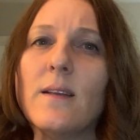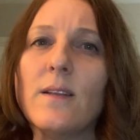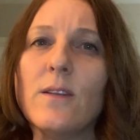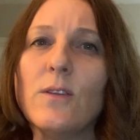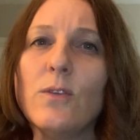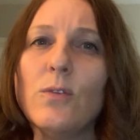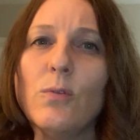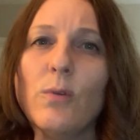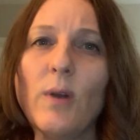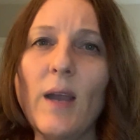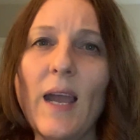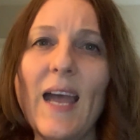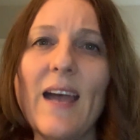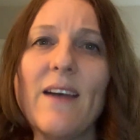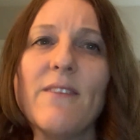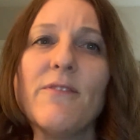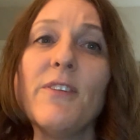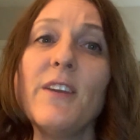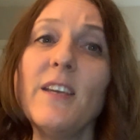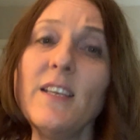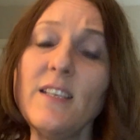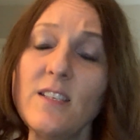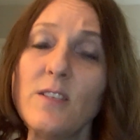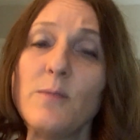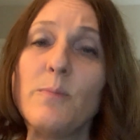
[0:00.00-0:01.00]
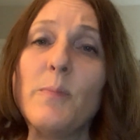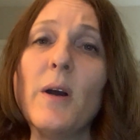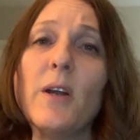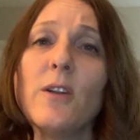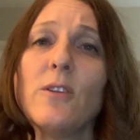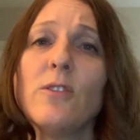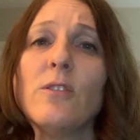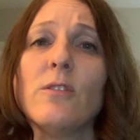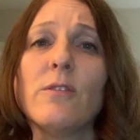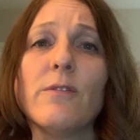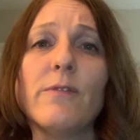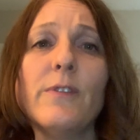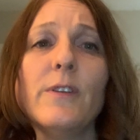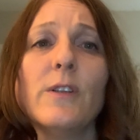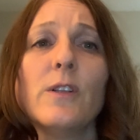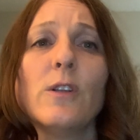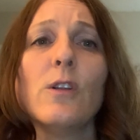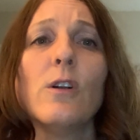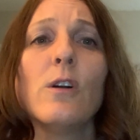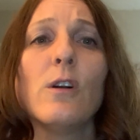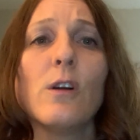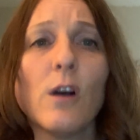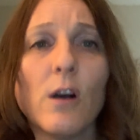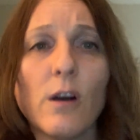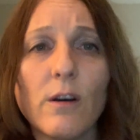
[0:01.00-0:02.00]
to have his partner feel
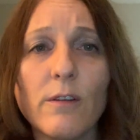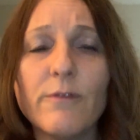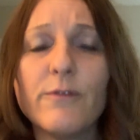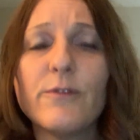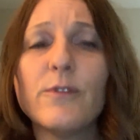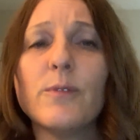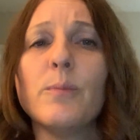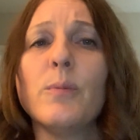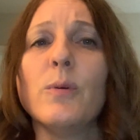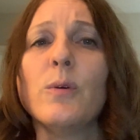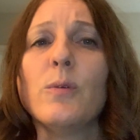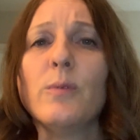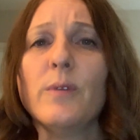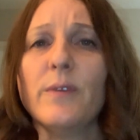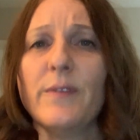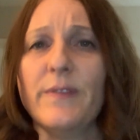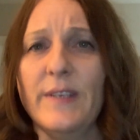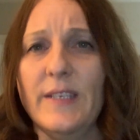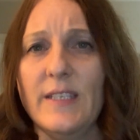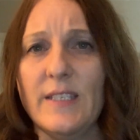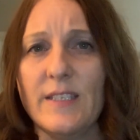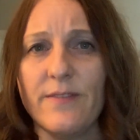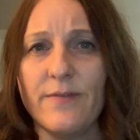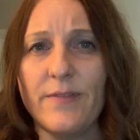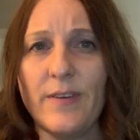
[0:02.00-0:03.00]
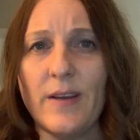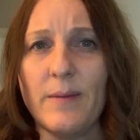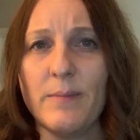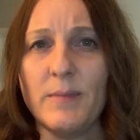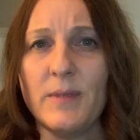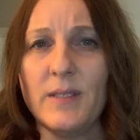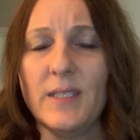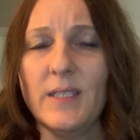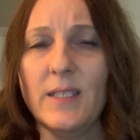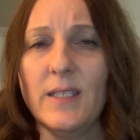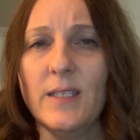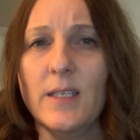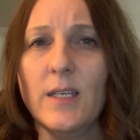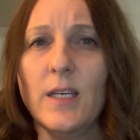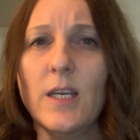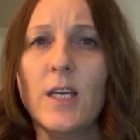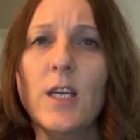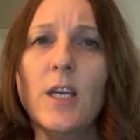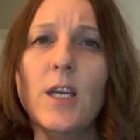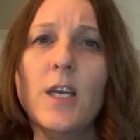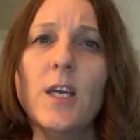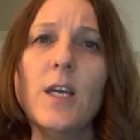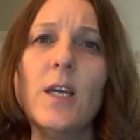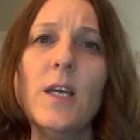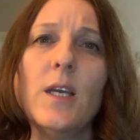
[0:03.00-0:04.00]
comfortable with his family.
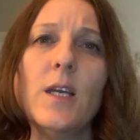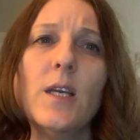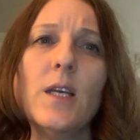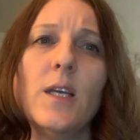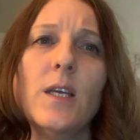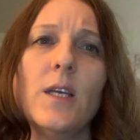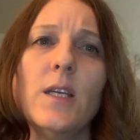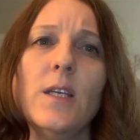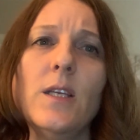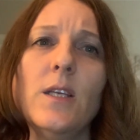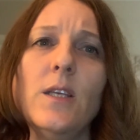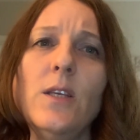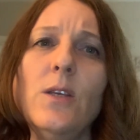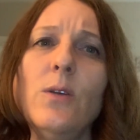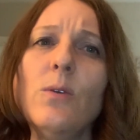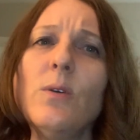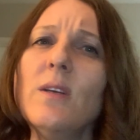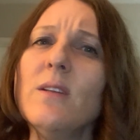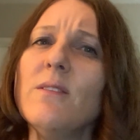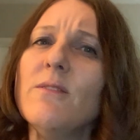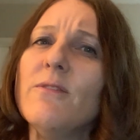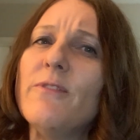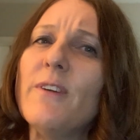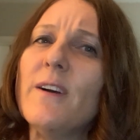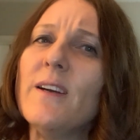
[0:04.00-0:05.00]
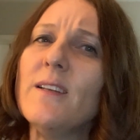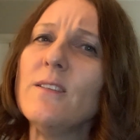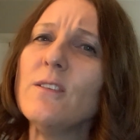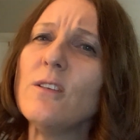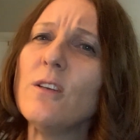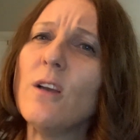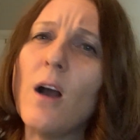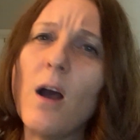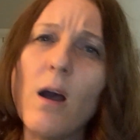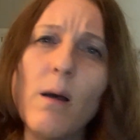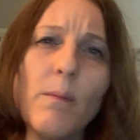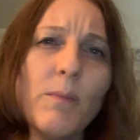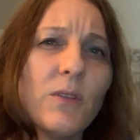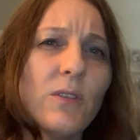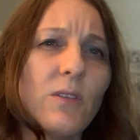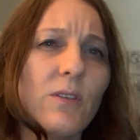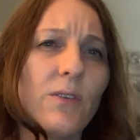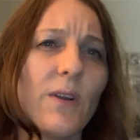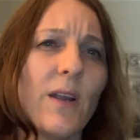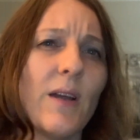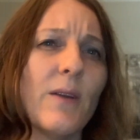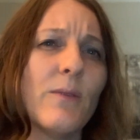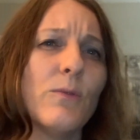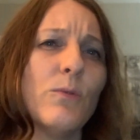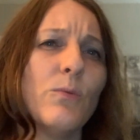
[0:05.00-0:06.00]
You can find common
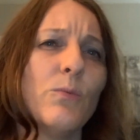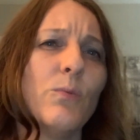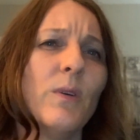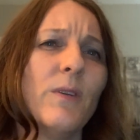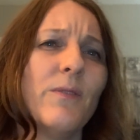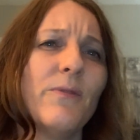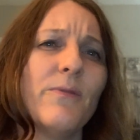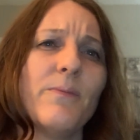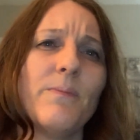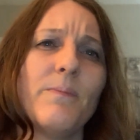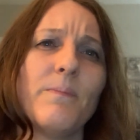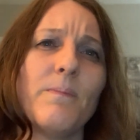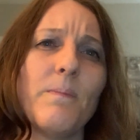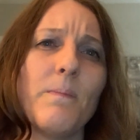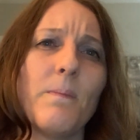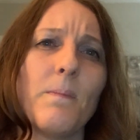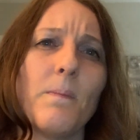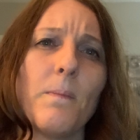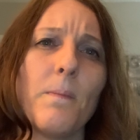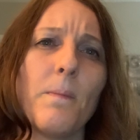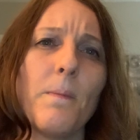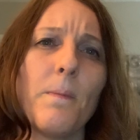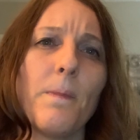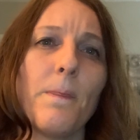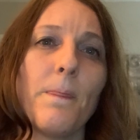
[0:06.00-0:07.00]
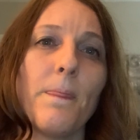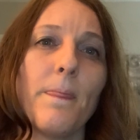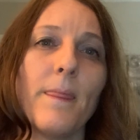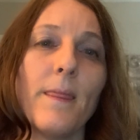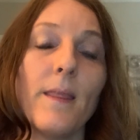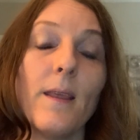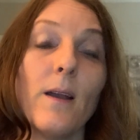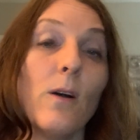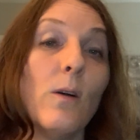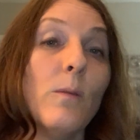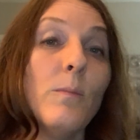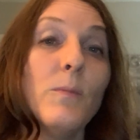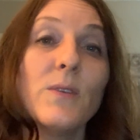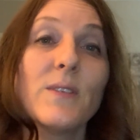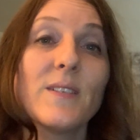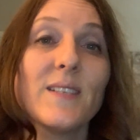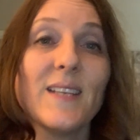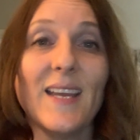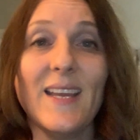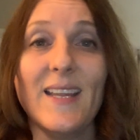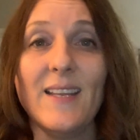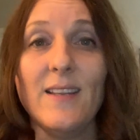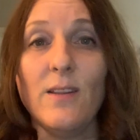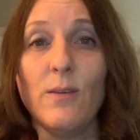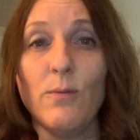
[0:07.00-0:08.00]
ground with almost
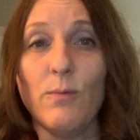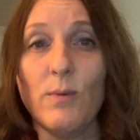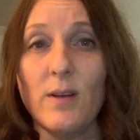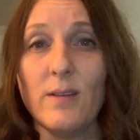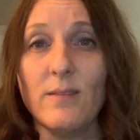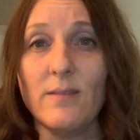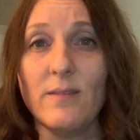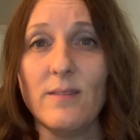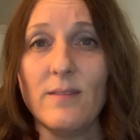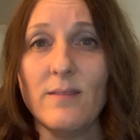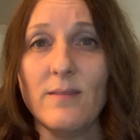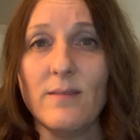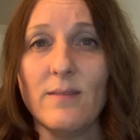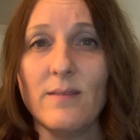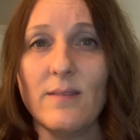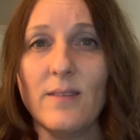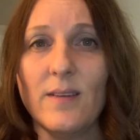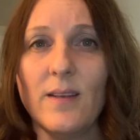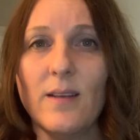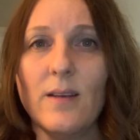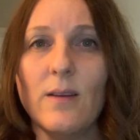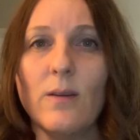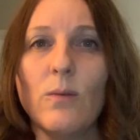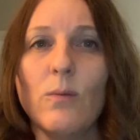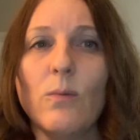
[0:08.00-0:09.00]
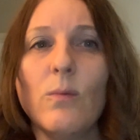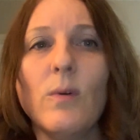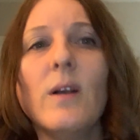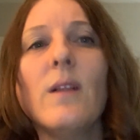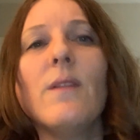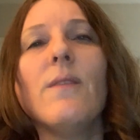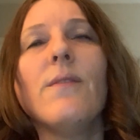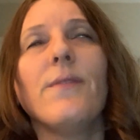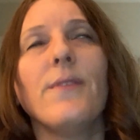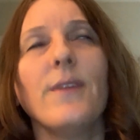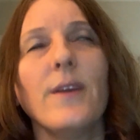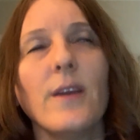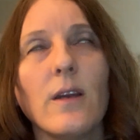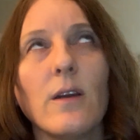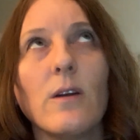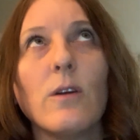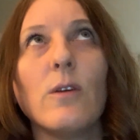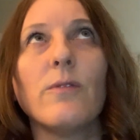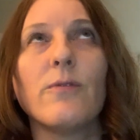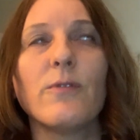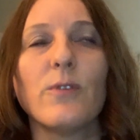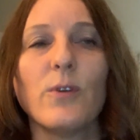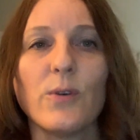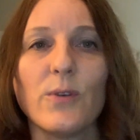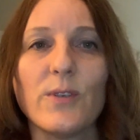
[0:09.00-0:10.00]
anyone. Well, there are
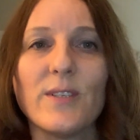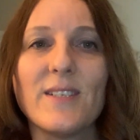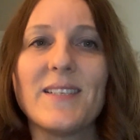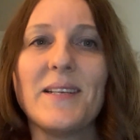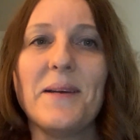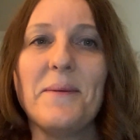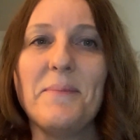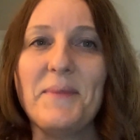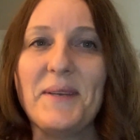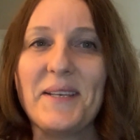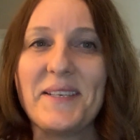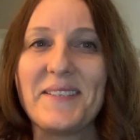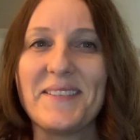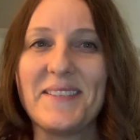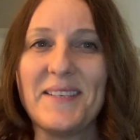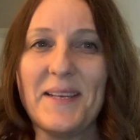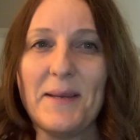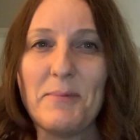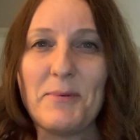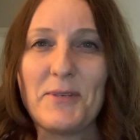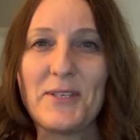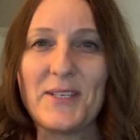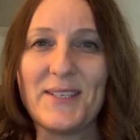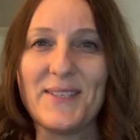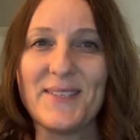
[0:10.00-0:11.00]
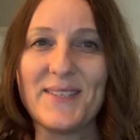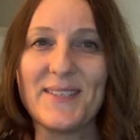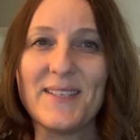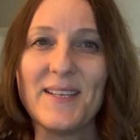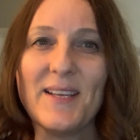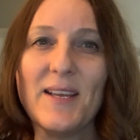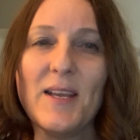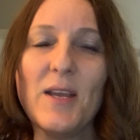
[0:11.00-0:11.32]
of course some exceptions,